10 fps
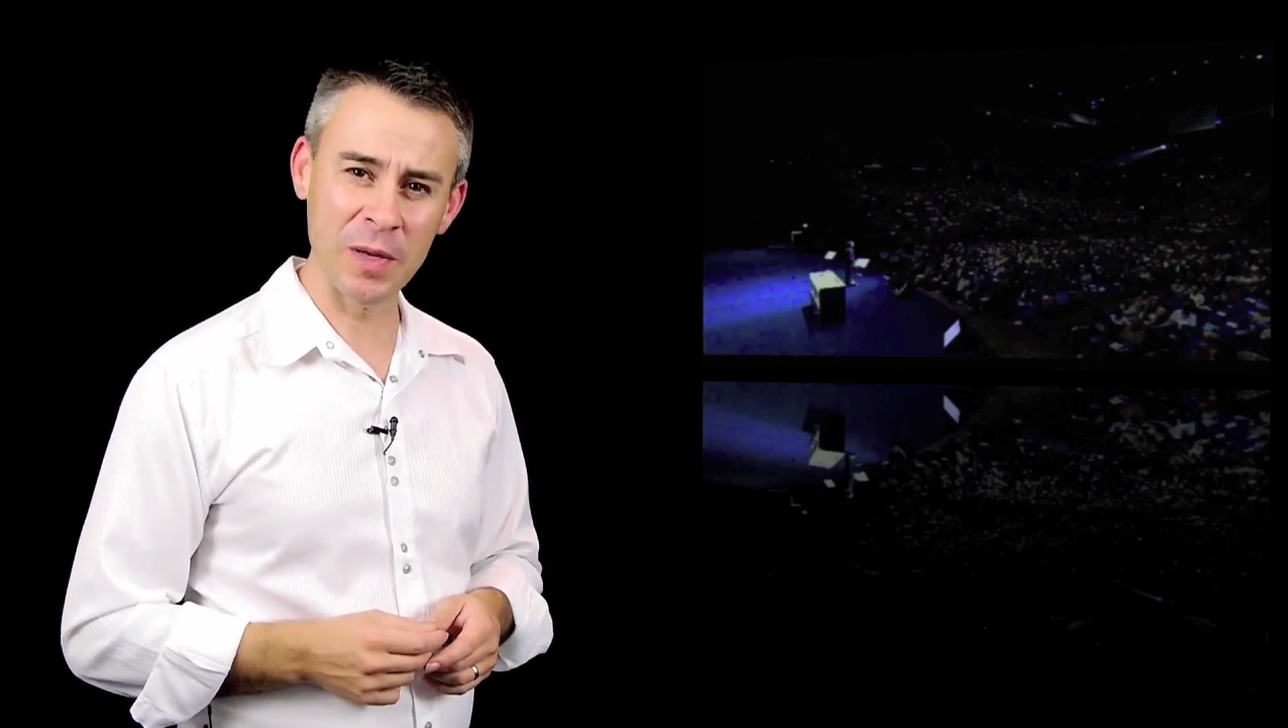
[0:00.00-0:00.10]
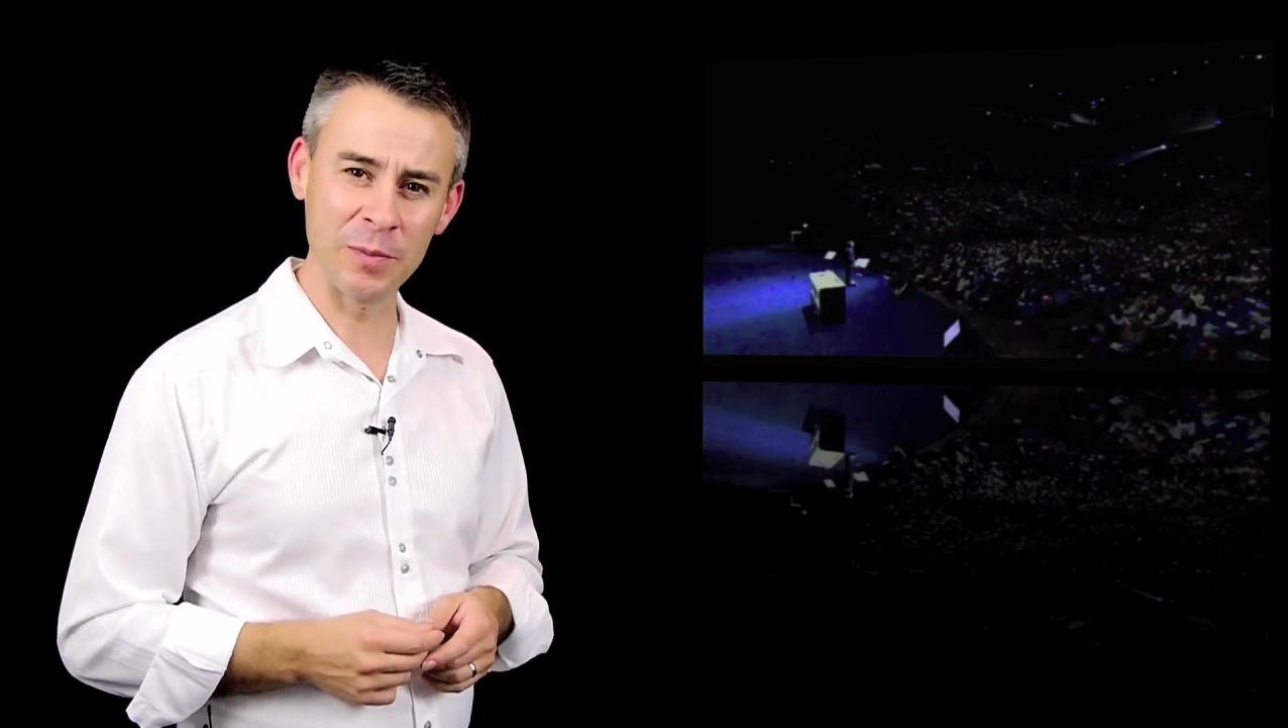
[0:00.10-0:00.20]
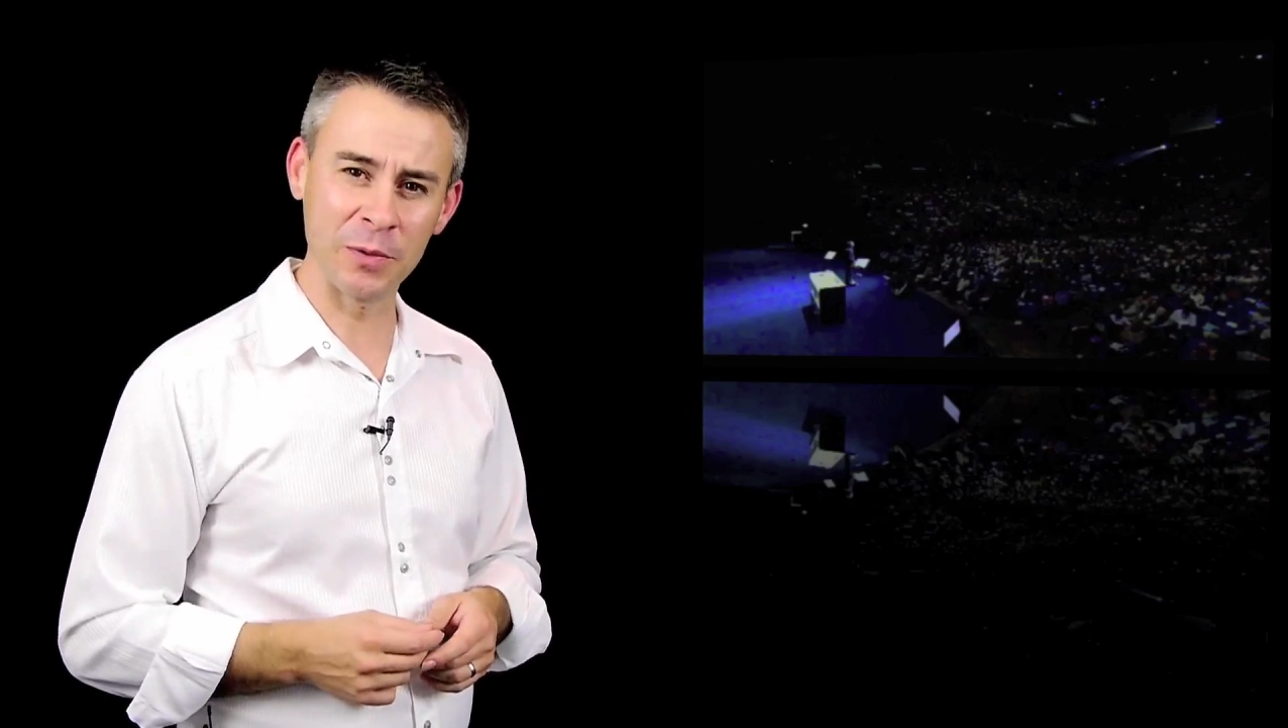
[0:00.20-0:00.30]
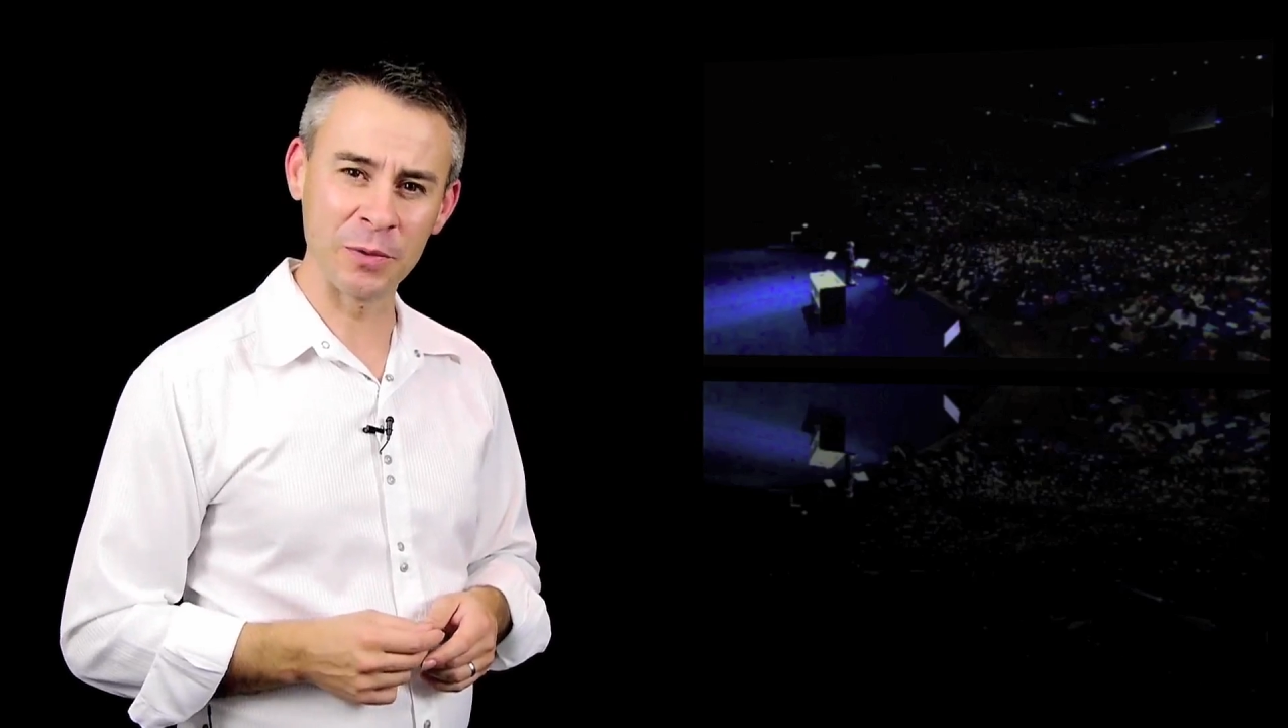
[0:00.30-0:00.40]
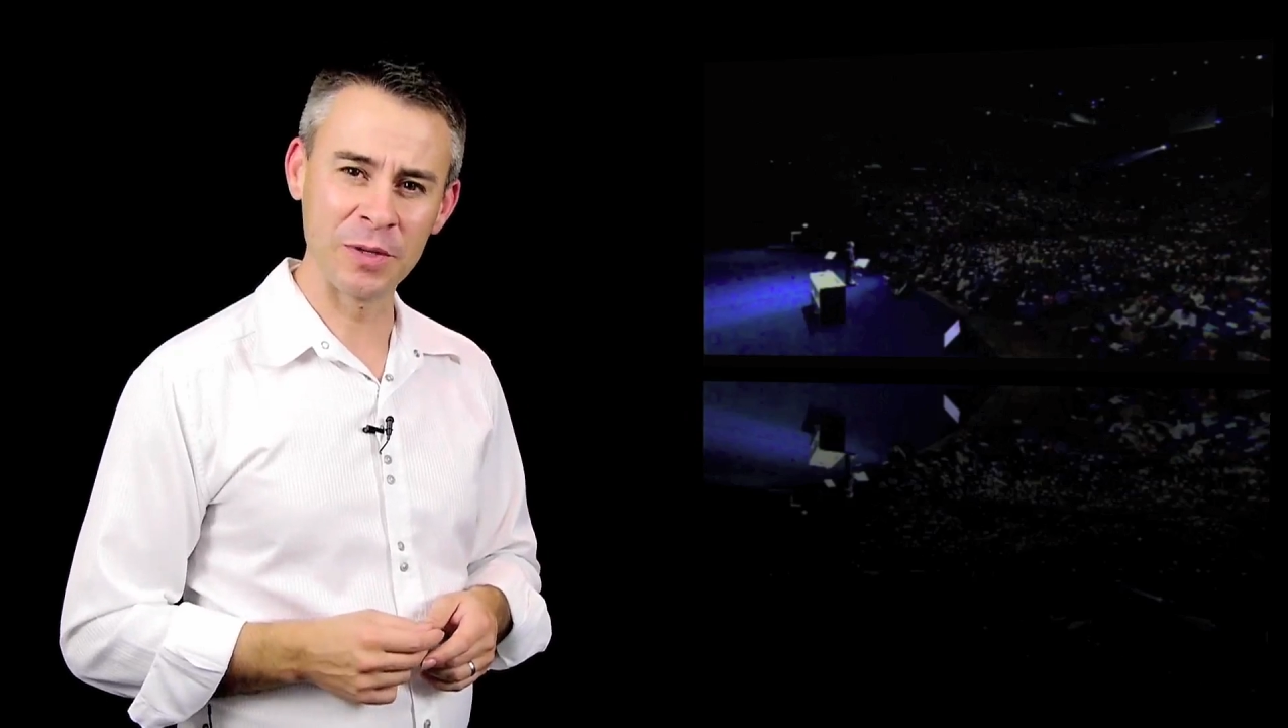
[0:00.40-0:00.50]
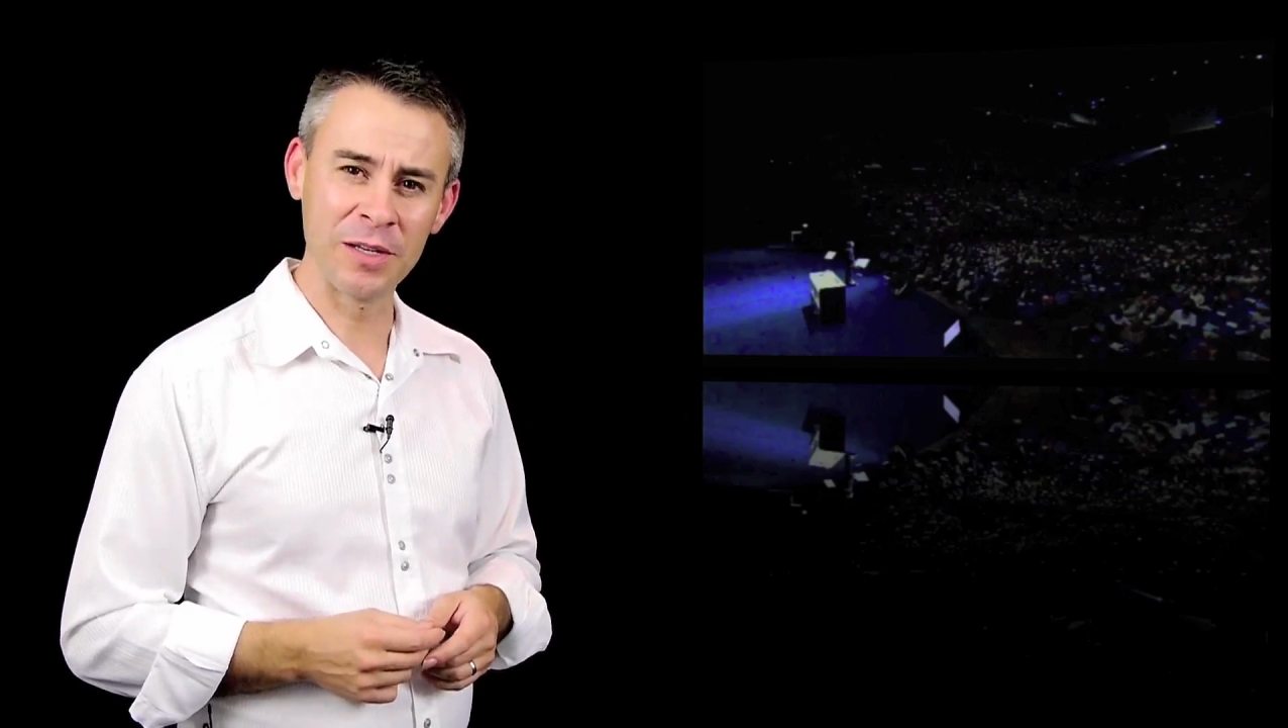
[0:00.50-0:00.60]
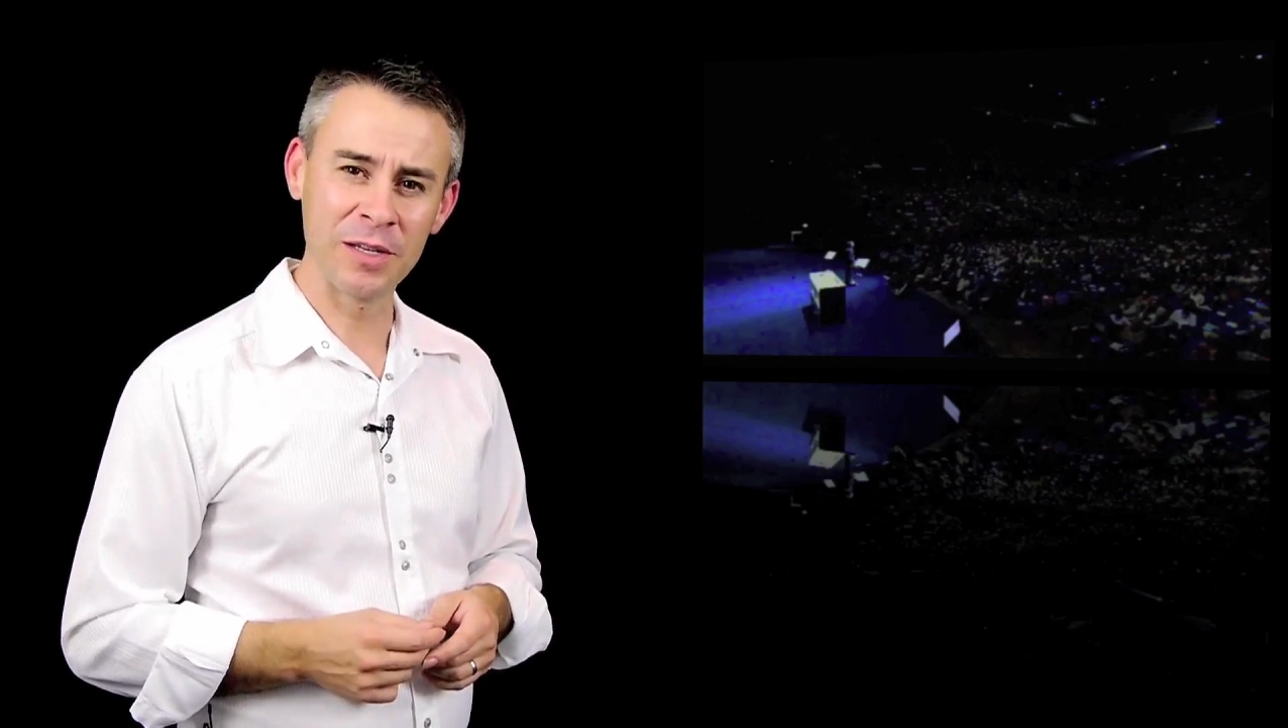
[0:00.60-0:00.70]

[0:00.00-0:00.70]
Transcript: people,